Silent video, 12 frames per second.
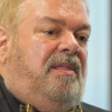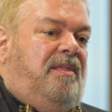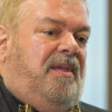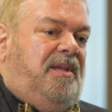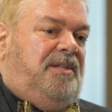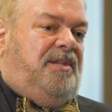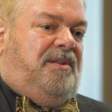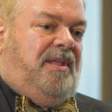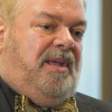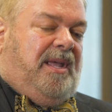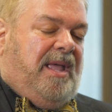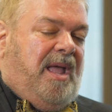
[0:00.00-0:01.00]

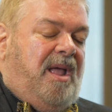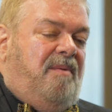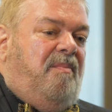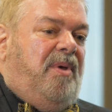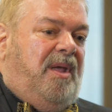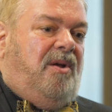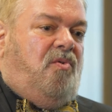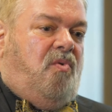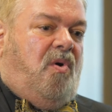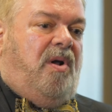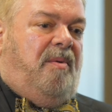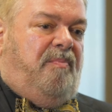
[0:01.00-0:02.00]
there can be
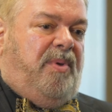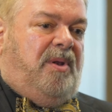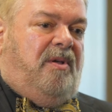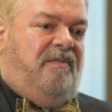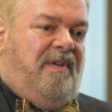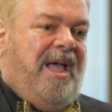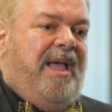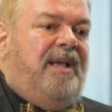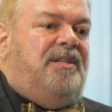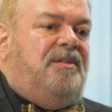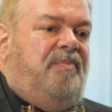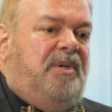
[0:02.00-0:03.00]
quite a bit of
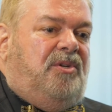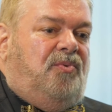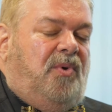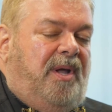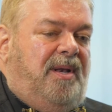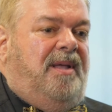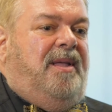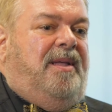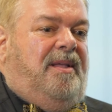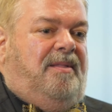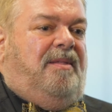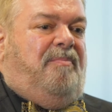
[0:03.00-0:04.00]
angst between
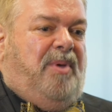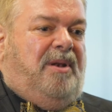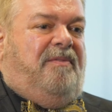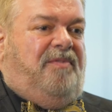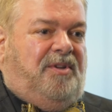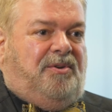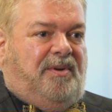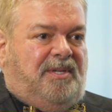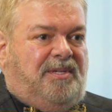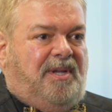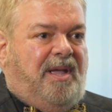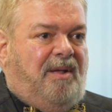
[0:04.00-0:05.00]
the
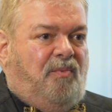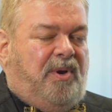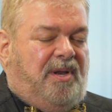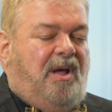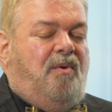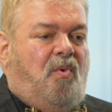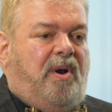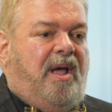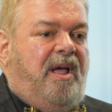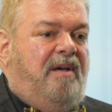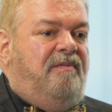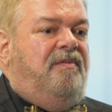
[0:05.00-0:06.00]
beneficiaries, and we don't want to
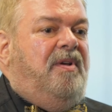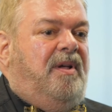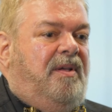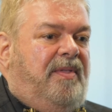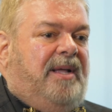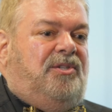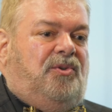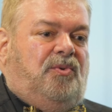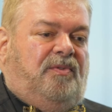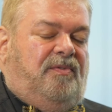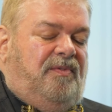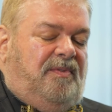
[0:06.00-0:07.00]
have that
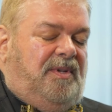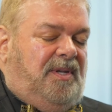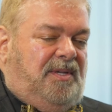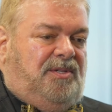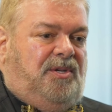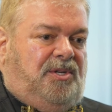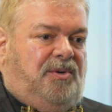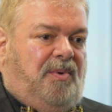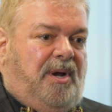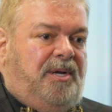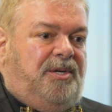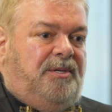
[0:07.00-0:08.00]
sort of
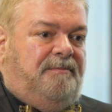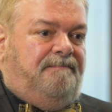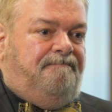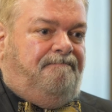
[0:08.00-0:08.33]
situation.